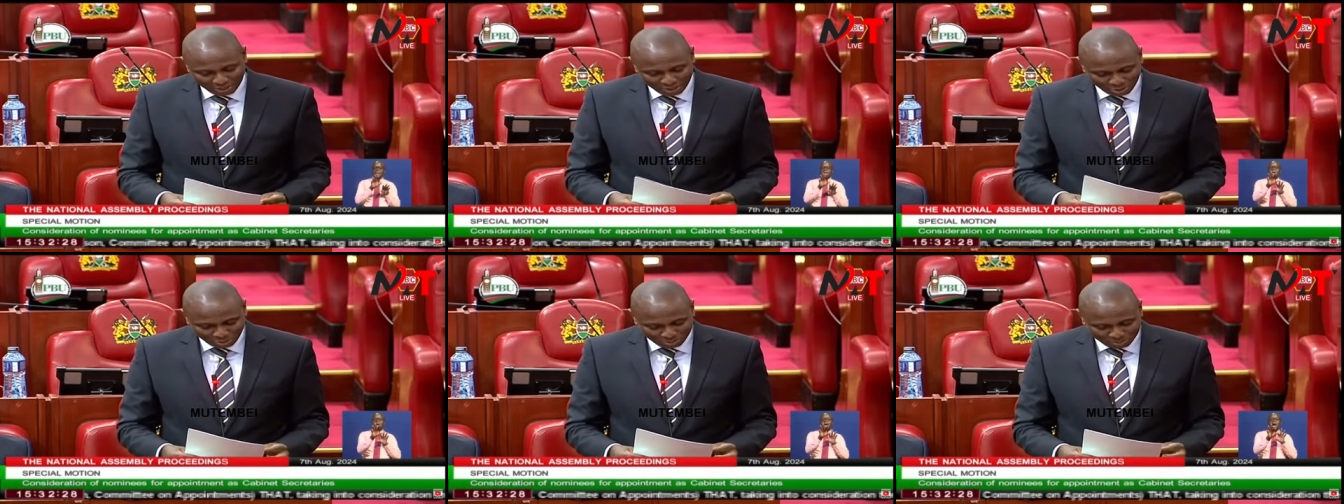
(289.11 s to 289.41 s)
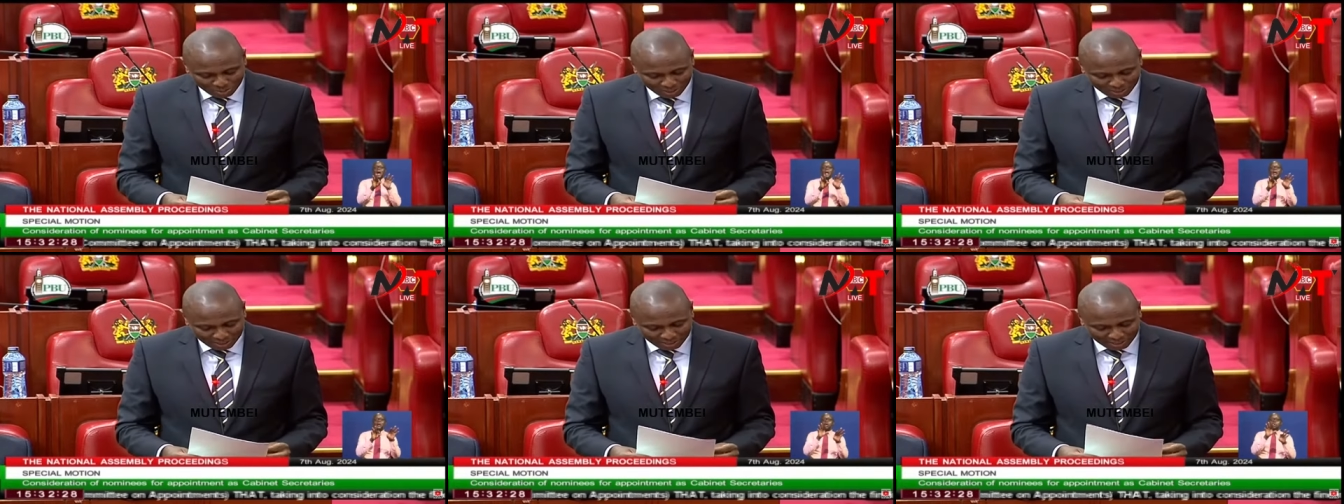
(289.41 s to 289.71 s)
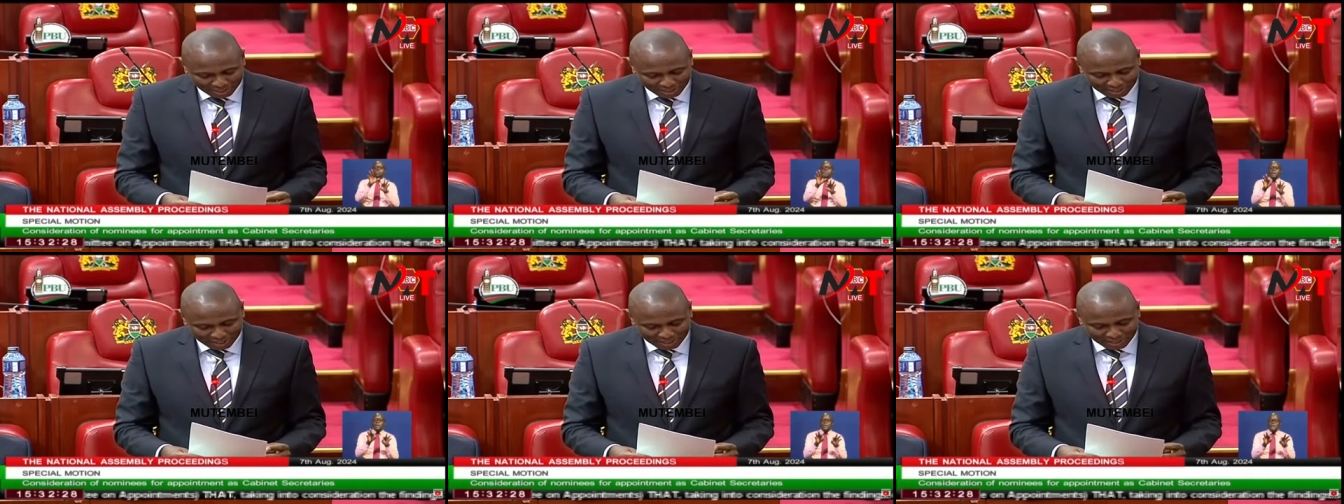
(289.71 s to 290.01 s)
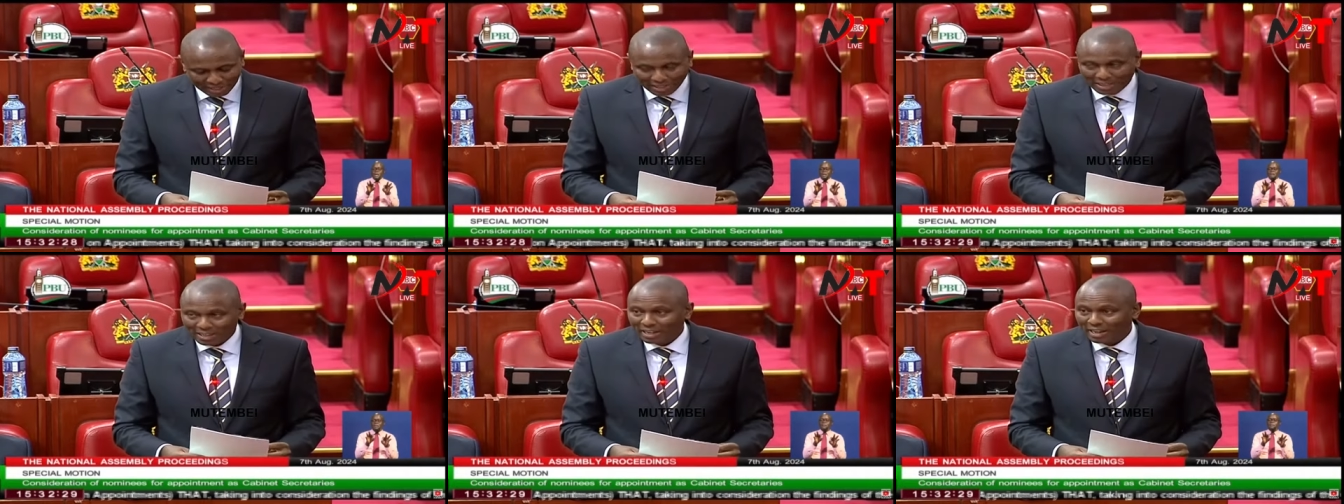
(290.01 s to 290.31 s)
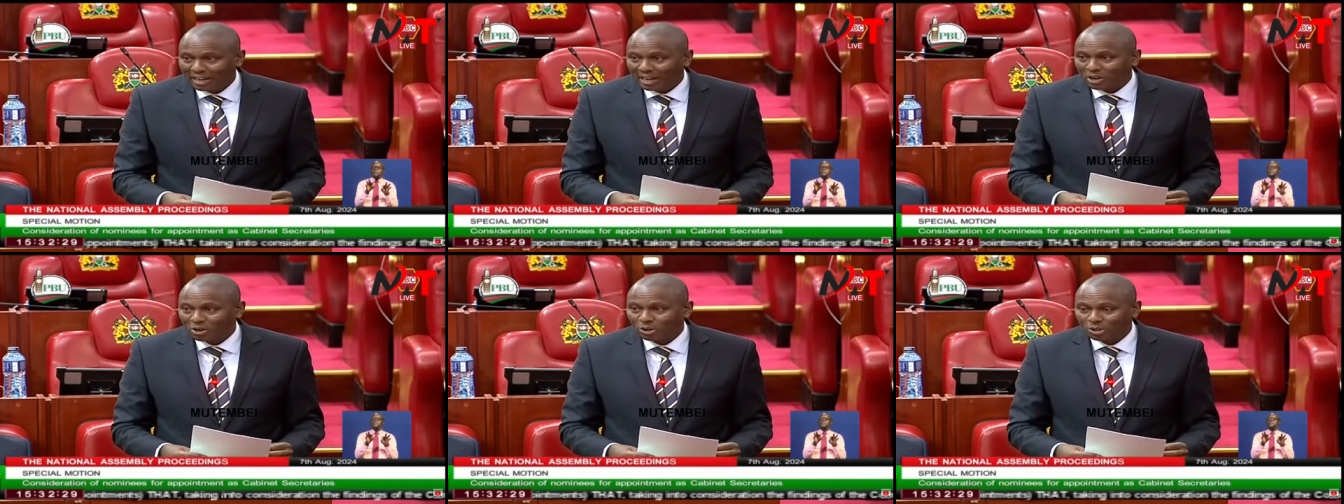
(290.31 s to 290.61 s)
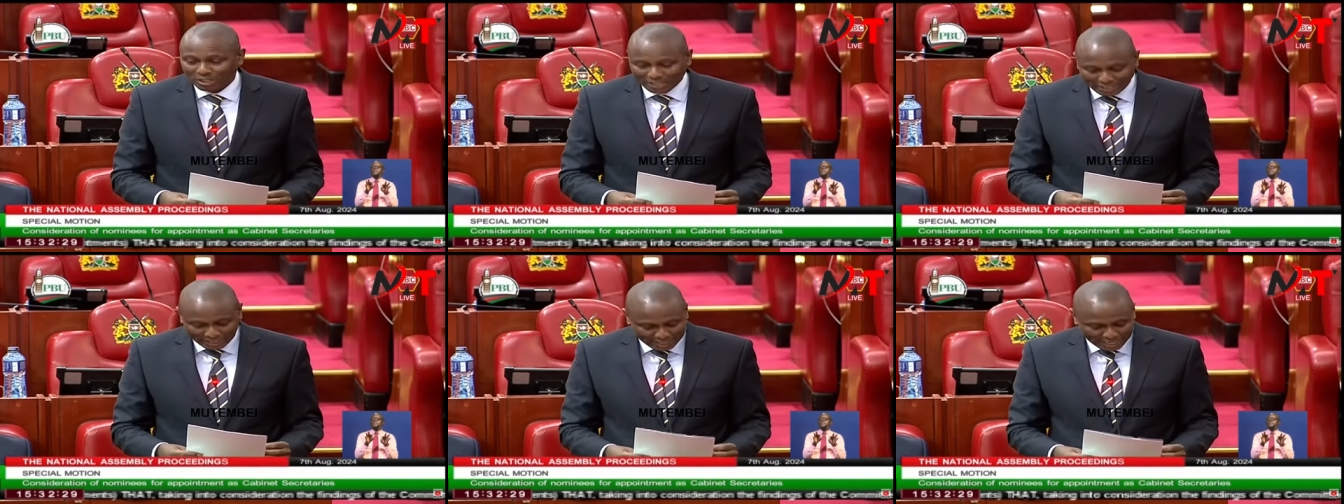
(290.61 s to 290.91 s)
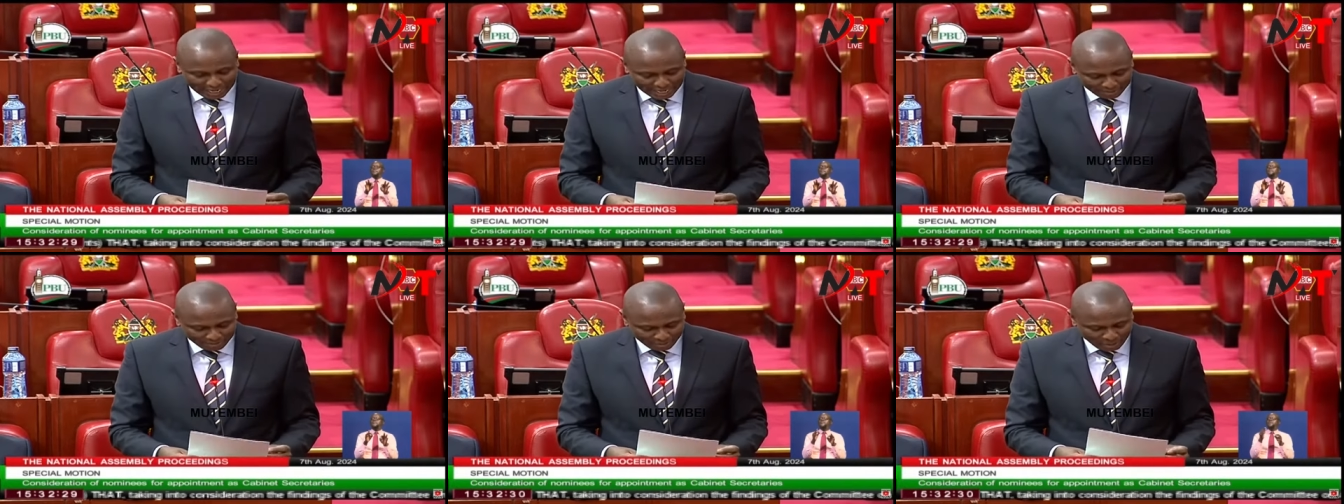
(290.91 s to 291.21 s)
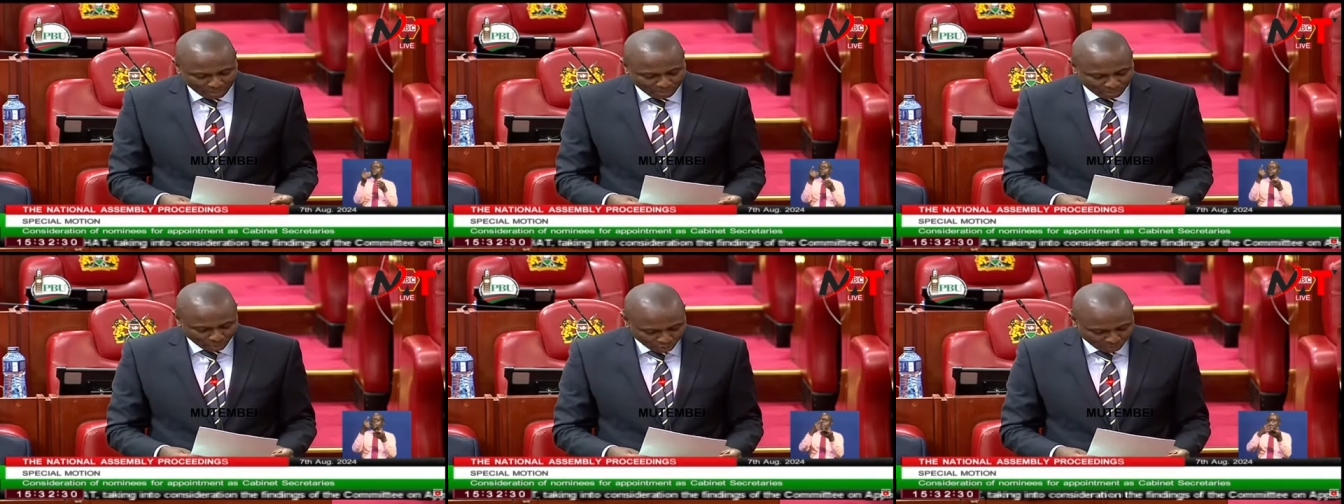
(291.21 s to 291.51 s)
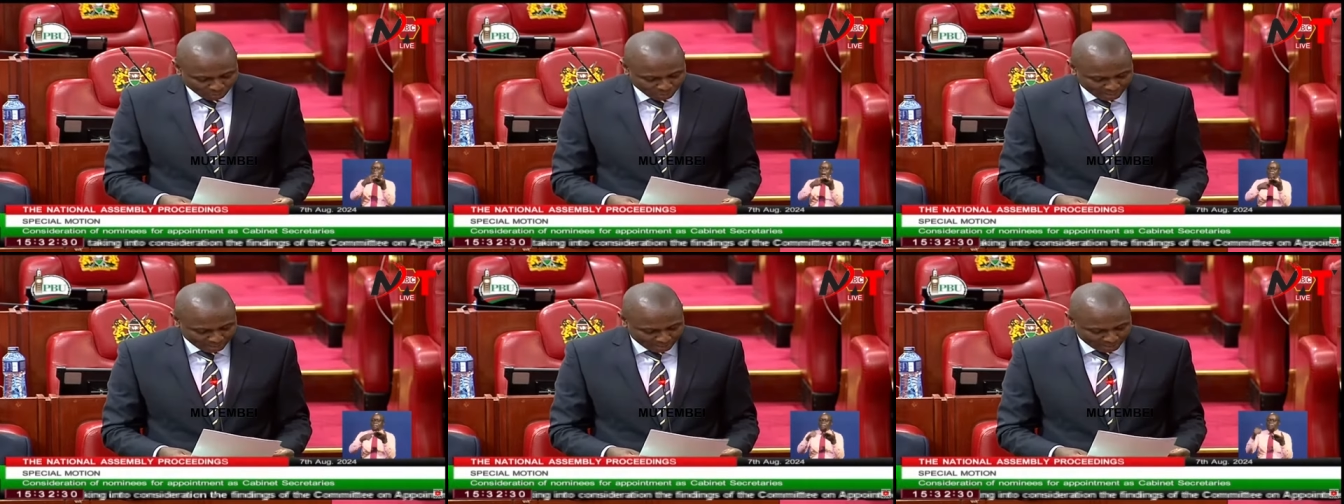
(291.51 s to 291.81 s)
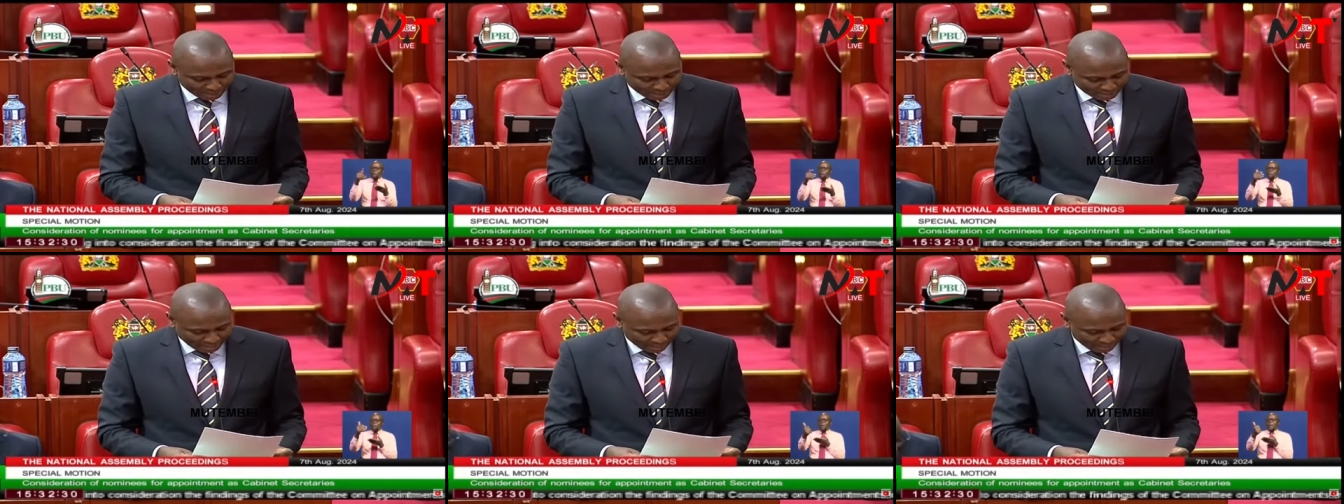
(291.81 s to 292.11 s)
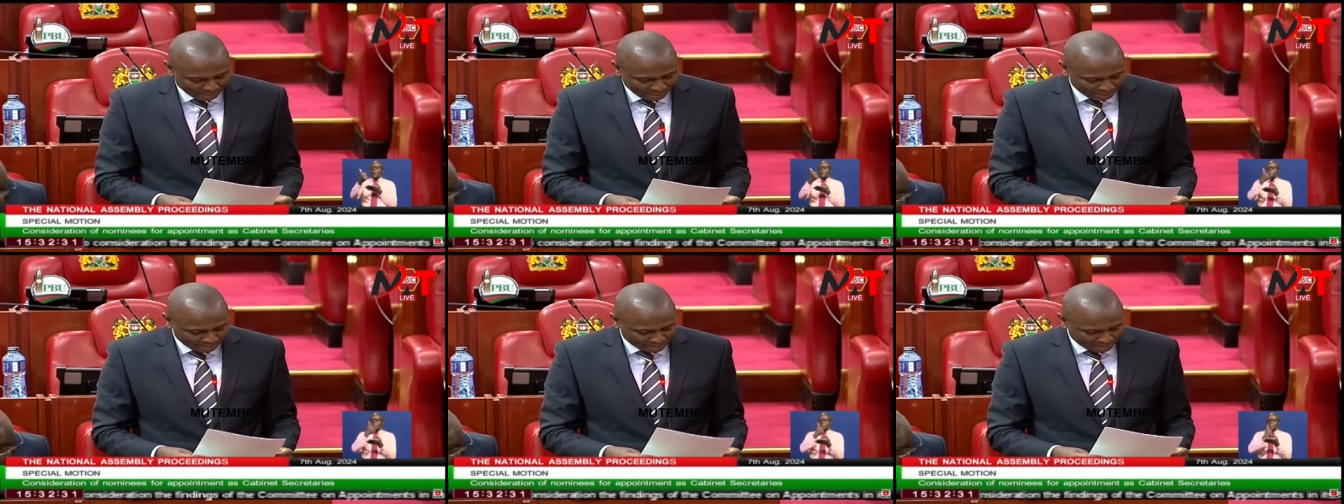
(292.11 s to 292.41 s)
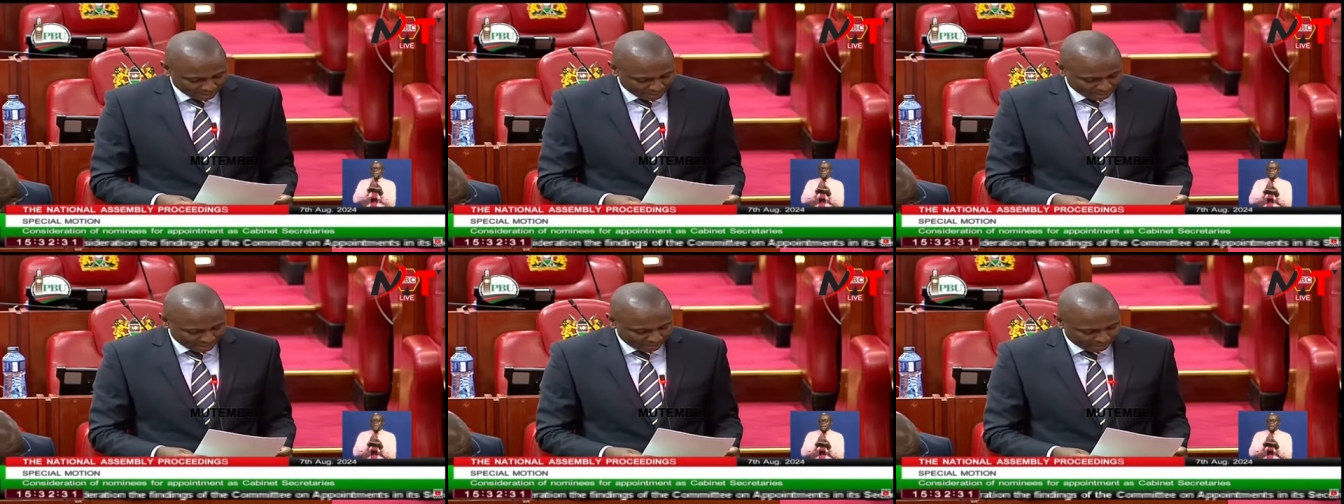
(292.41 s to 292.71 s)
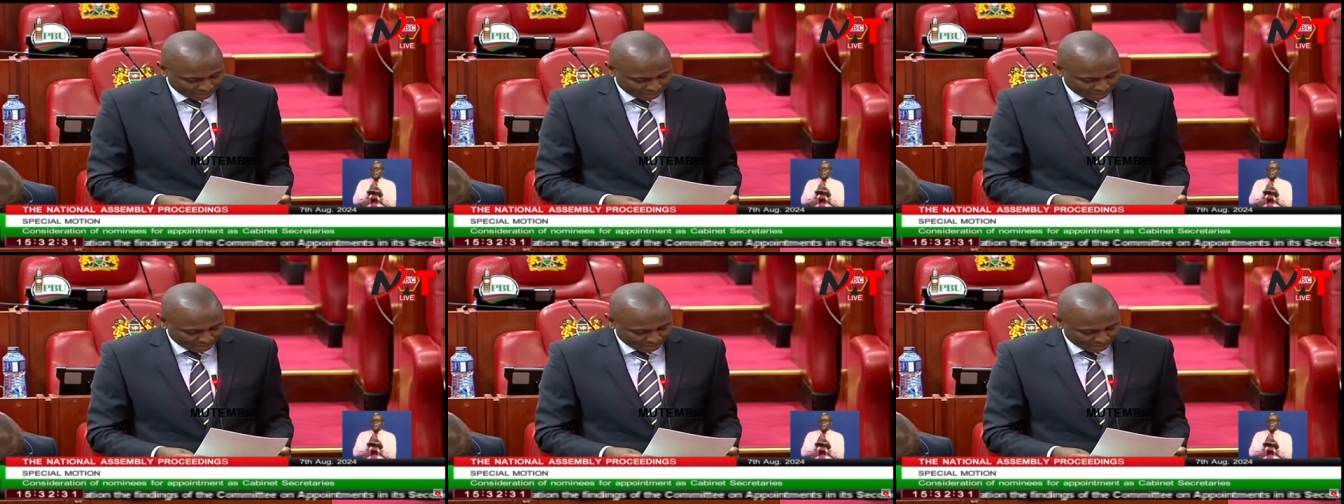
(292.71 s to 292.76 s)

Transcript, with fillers: to be uh, considered for appointment as Cabinet Secretary